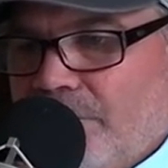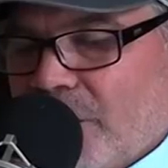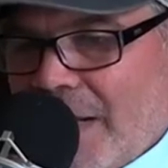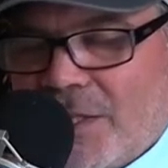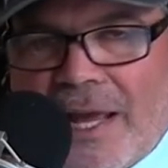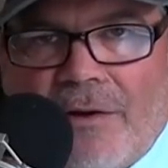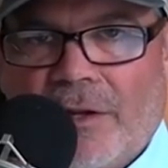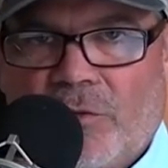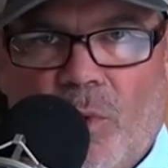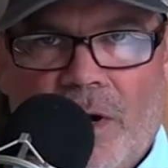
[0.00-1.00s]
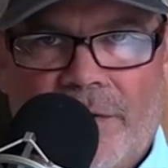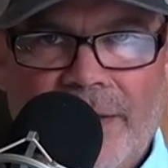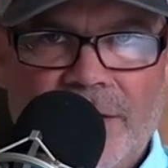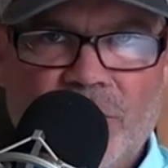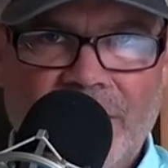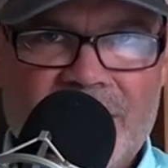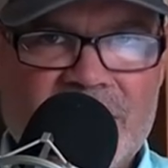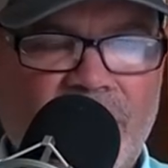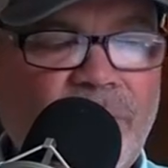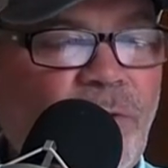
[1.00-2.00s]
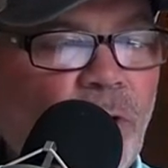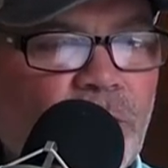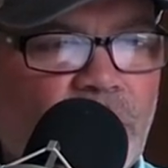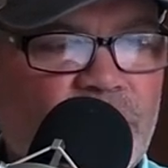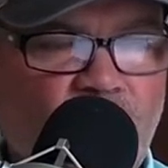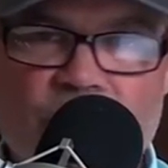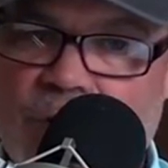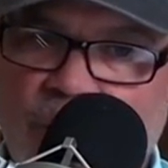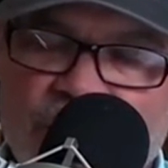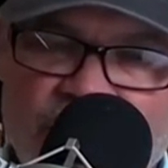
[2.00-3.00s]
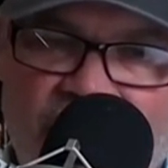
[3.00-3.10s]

that's counted as watering in. You'll get some foliar absorption, which is